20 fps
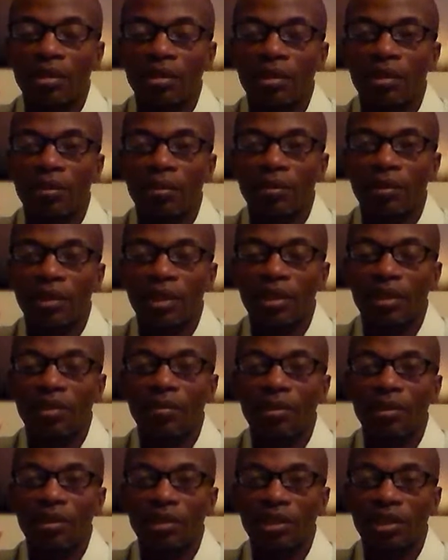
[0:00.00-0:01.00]
than
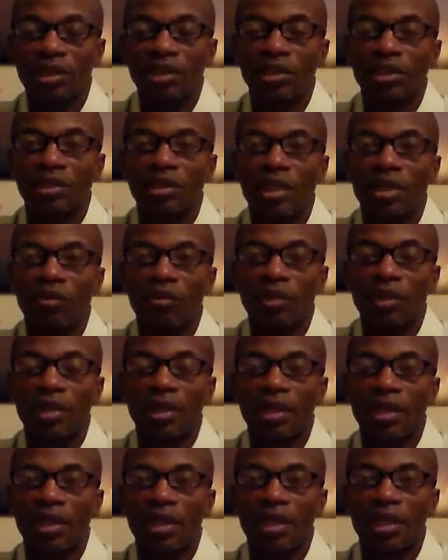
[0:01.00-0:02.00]
the position that
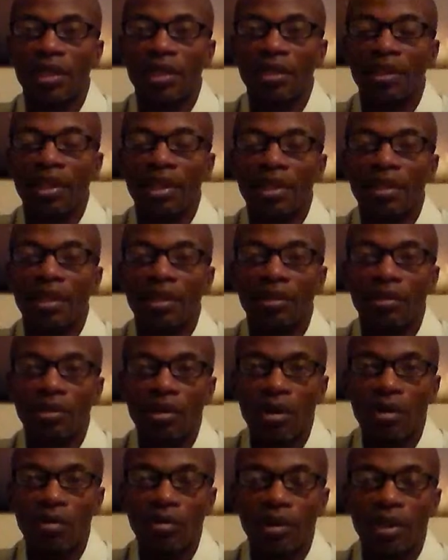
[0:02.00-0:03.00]
we're in, the
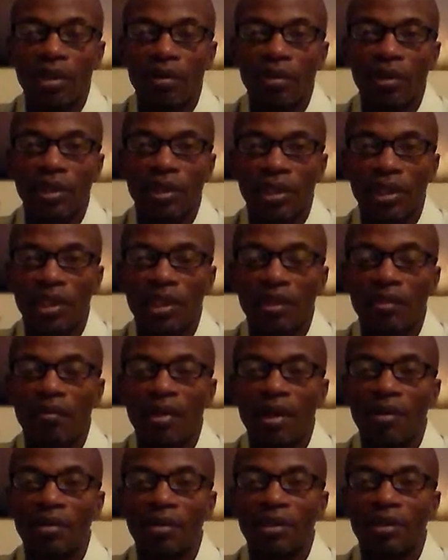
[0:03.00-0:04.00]
thought that we think of
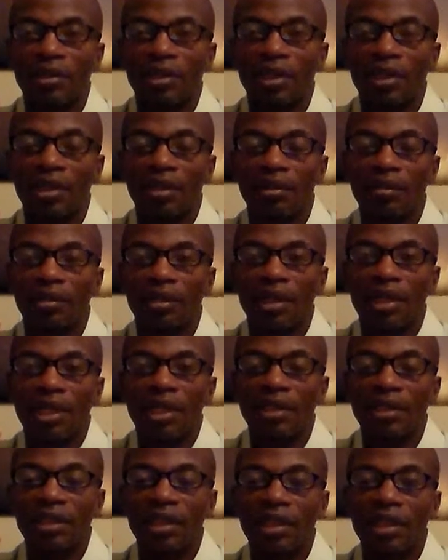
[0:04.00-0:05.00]
ourselves.
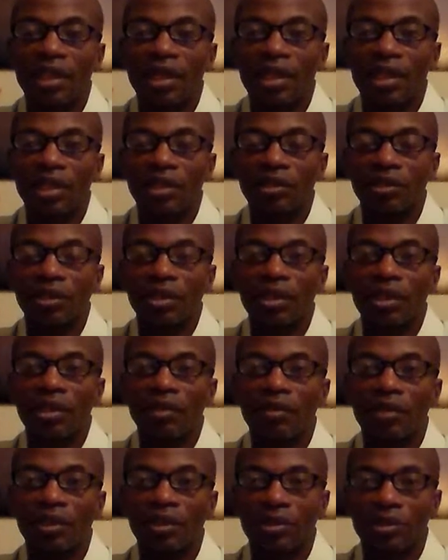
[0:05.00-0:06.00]
He said his
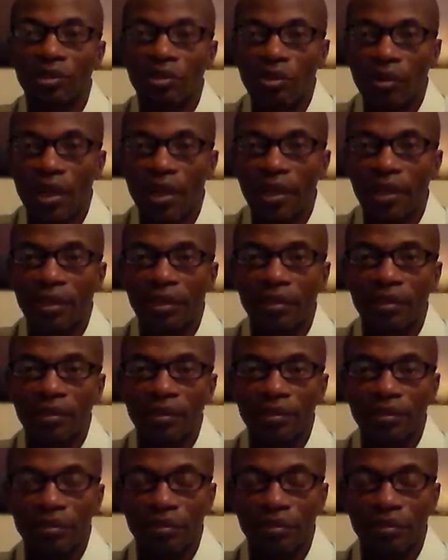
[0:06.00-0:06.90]
love is greater.